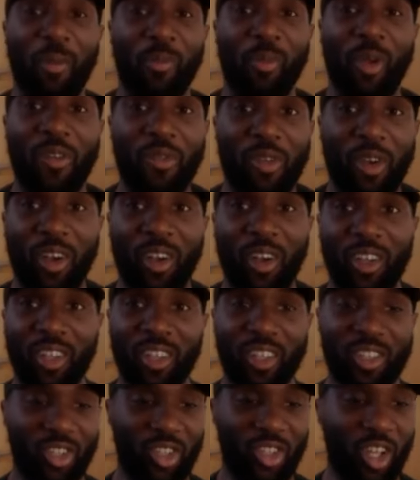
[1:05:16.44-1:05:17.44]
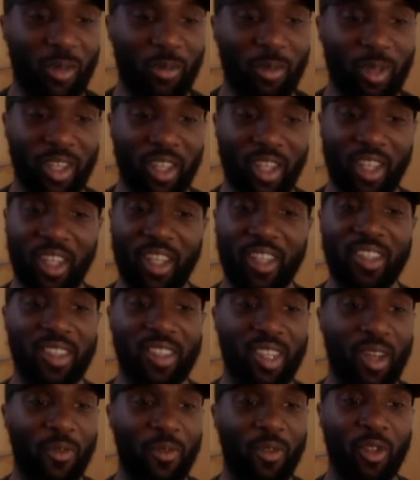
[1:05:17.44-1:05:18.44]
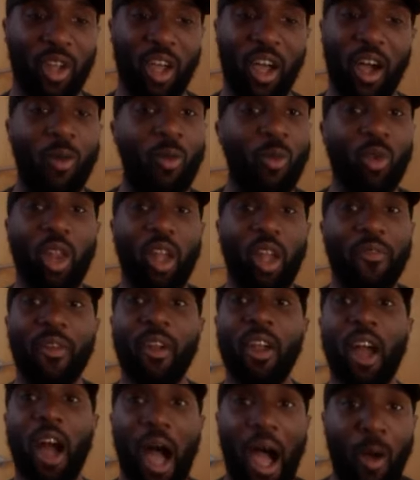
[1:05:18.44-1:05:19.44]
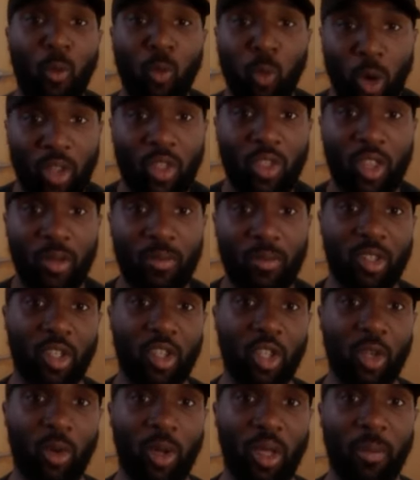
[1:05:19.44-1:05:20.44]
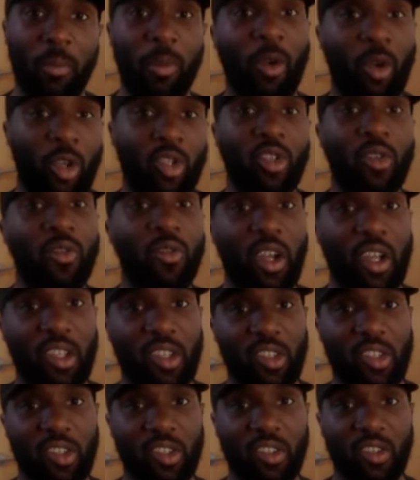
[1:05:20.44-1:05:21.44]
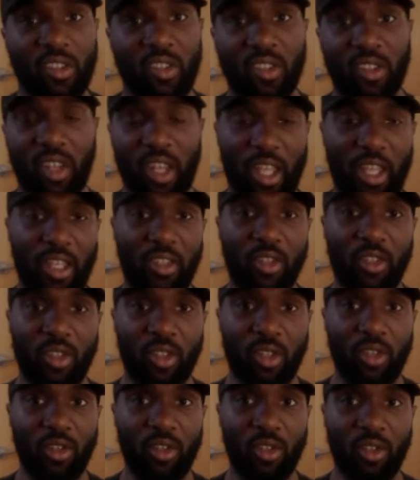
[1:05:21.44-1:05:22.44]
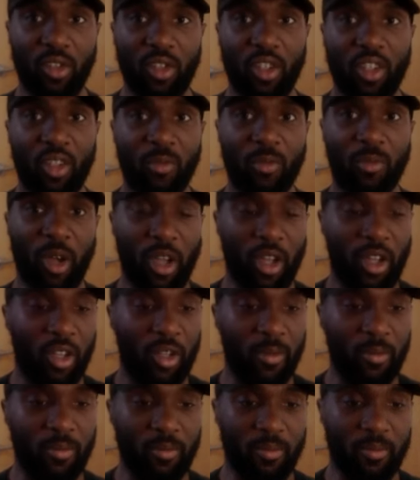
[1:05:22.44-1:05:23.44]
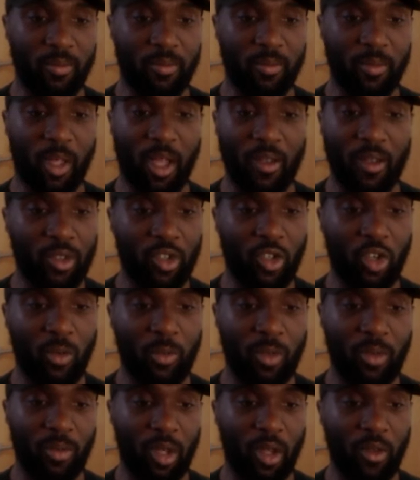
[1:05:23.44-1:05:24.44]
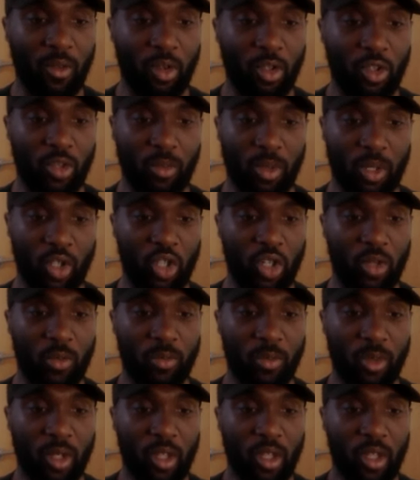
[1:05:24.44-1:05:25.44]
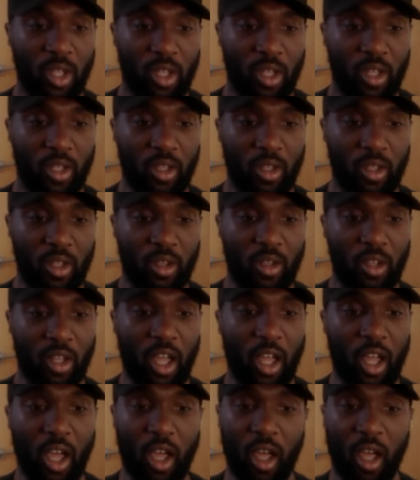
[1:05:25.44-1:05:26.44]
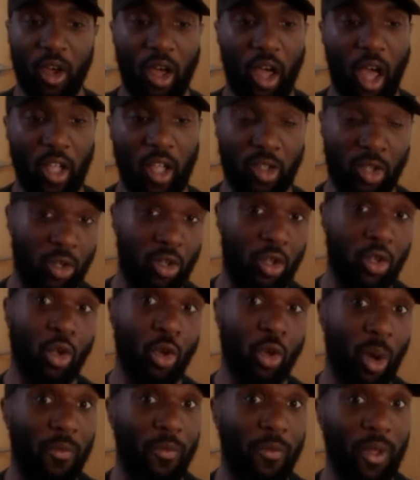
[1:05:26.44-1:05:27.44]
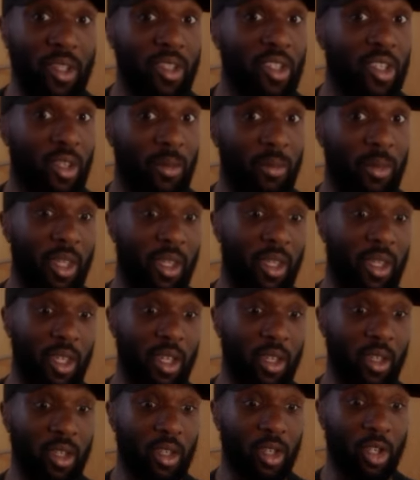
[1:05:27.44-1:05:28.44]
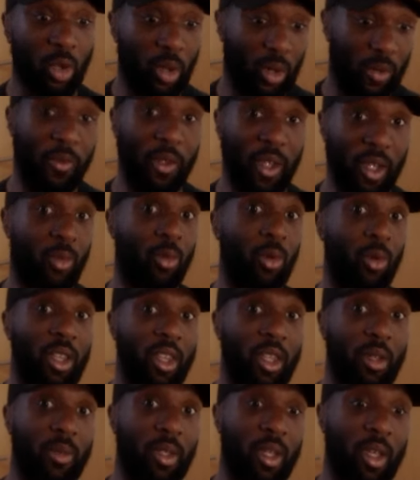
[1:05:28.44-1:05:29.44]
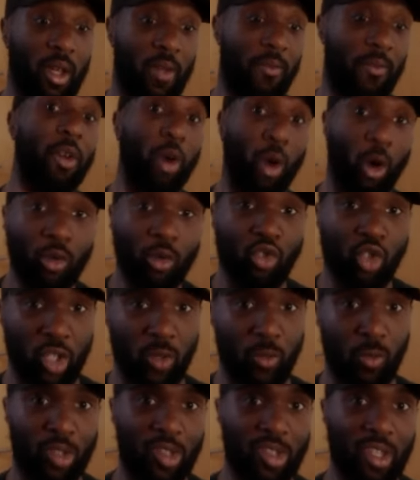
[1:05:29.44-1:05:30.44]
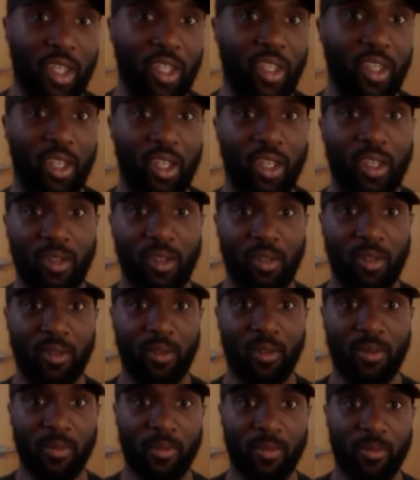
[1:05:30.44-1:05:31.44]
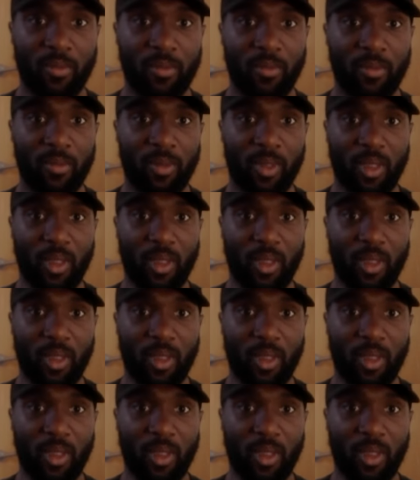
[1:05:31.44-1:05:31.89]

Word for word: my brother. Do you know what I mean? That's nothing. Yeah. That I love. I want them to do it because of Gus. Like you know, but uh, I've just got to be. I've got to do my job. I'll tell you who I is going to make it who I think will end up there. I think Ultron will stay in there. Oh